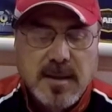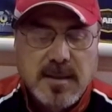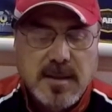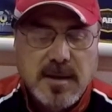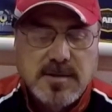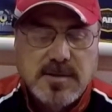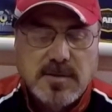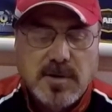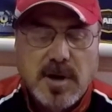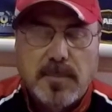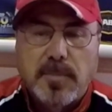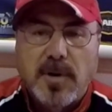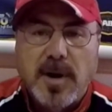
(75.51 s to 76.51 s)
These are
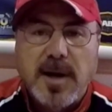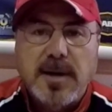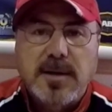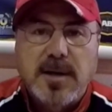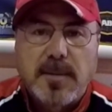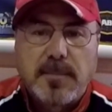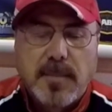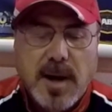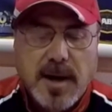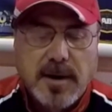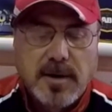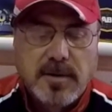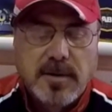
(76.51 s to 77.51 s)
cut braid, cut
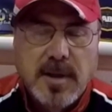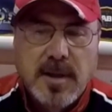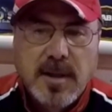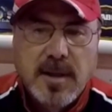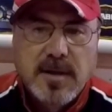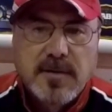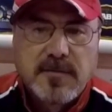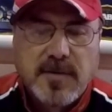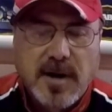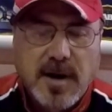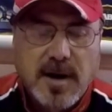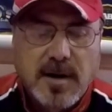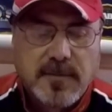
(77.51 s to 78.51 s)
mono,
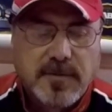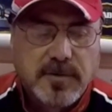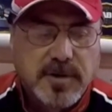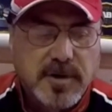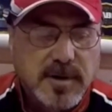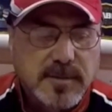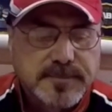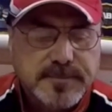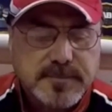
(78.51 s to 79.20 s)
very helpful to you.